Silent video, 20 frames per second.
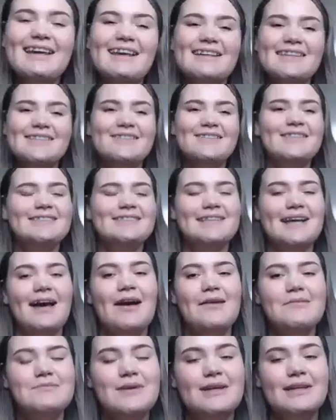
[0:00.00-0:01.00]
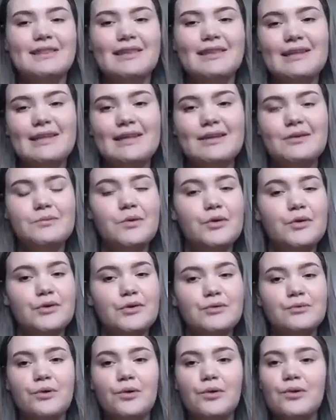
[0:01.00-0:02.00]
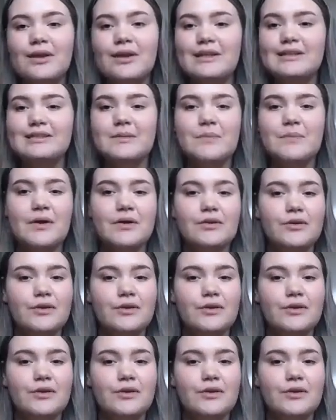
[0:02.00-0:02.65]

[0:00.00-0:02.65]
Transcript: So is that mainly like what your role is about,